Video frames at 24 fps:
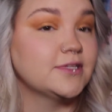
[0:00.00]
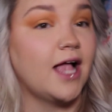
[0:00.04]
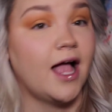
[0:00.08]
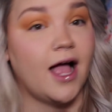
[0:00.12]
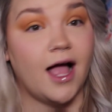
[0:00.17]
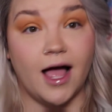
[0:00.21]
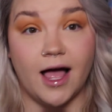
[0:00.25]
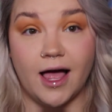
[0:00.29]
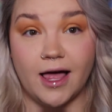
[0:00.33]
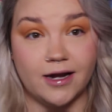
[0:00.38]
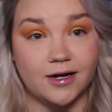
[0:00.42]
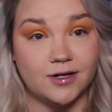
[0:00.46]

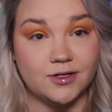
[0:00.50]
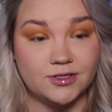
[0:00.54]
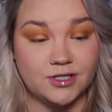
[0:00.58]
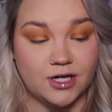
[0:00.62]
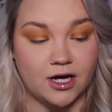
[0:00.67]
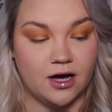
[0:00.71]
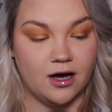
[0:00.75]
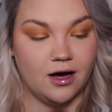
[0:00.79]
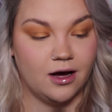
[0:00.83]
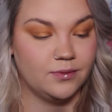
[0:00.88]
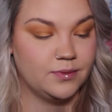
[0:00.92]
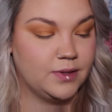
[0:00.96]
I don't
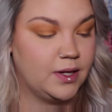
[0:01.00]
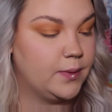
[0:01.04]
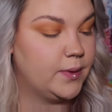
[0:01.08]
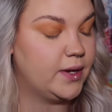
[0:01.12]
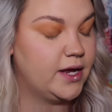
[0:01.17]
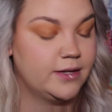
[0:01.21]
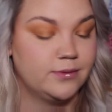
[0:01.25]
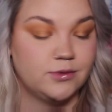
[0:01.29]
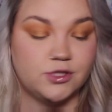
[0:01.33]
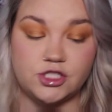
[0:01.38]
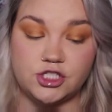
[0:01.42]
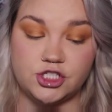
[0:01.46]
know, maybe
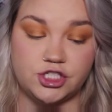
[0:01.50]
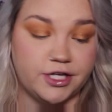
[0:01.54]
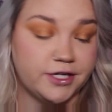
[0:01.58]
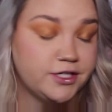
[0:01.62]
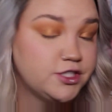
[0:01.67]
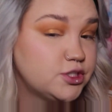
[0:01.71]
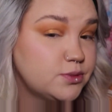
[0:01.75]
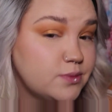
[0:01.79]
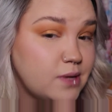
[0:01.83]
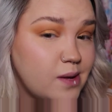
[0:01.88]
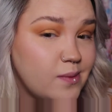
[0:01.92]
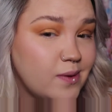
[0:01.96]
I'm just
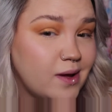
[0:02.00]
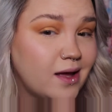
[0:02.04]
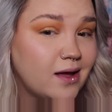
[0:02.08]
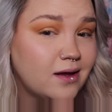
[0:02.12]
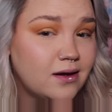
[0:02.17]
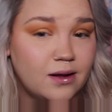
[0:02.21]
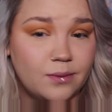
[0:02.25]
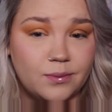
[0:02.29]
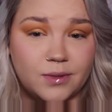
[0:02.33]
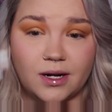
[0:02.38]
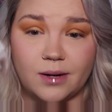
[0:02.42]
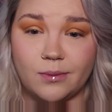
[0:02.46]
changing my
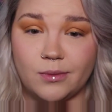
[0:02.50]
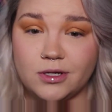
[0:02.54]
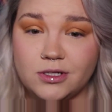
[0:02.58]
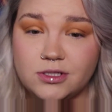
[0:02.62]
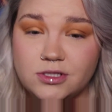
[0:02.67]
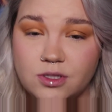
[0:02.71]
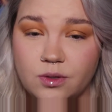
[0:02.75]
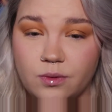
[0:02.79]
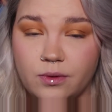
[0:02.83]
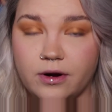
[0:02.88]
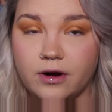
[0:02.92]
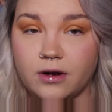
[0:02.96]
mind. I mean, I'm
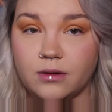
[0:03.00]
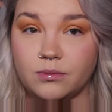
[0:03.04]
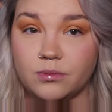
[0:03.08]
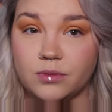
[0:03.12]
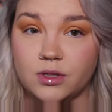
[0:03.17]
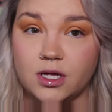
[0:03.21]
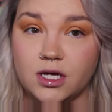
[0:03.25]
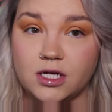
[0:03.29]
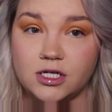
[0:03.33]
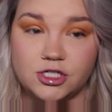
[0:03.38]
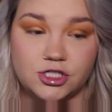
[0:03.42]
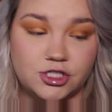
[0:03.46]
also wearing
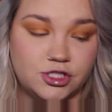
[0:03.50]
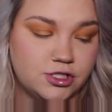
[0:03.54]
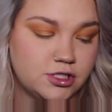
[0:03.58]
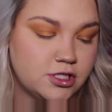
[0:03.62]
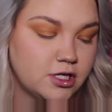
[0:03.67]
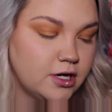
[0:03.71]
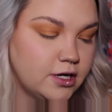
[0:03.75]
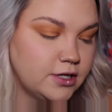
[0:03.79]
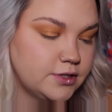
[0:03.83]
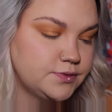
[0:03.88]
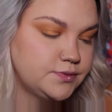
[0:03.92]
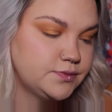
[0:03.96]
blush,
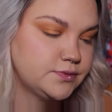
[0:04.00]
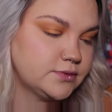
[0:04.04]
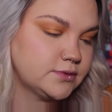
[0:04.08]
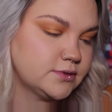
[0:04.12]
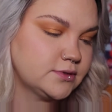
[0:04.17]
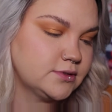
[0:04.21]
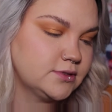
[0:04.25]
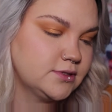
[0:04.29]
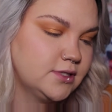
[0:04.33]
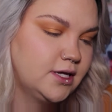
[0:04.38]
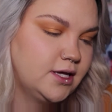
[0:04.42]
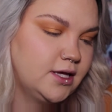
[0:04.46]
so
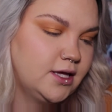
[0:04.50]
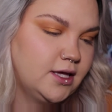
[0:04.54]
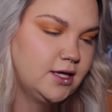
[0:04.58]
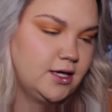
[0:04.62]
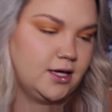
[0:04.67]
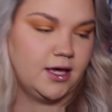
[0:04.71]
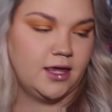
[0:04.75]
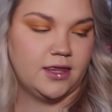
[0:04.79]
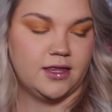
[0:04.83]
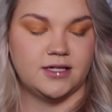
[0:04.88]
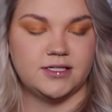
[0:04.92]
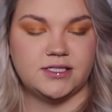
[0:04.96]

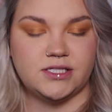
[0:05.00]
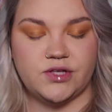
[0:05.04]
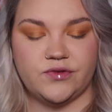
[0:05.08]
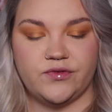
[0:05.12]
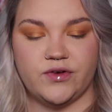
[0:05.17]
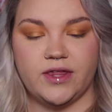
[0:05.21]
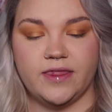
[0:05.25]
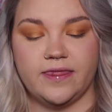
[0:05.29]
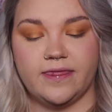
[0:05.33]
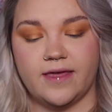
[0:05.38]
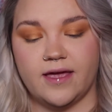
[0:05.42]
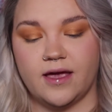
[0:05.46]
that's the
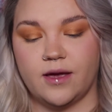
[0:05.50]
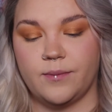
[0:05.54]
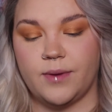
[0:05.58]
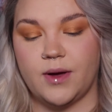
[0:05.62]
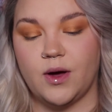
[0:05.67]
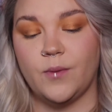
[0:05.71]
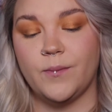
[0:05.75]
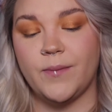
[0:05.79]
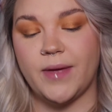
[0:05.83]
fun thing about